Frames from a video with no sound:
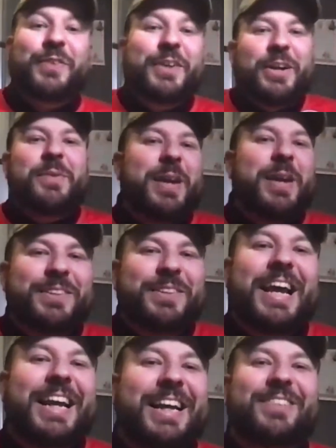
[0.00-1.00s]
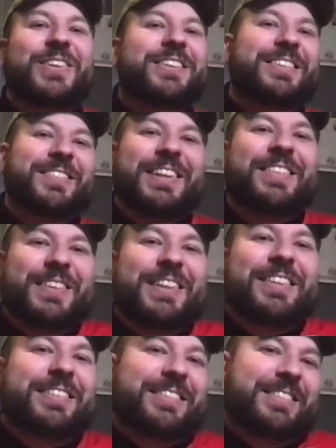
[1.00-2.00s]
They're going to make mistakes. This
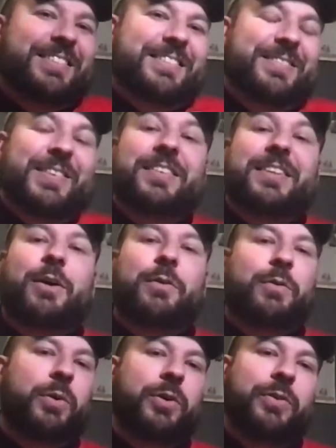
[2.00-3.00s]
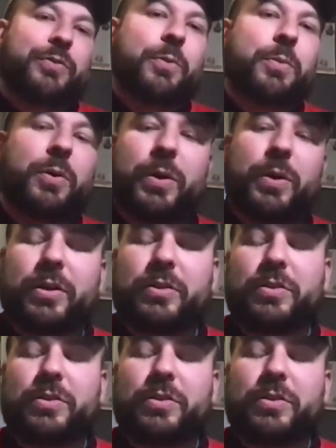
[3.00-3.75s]
is how the world of football works.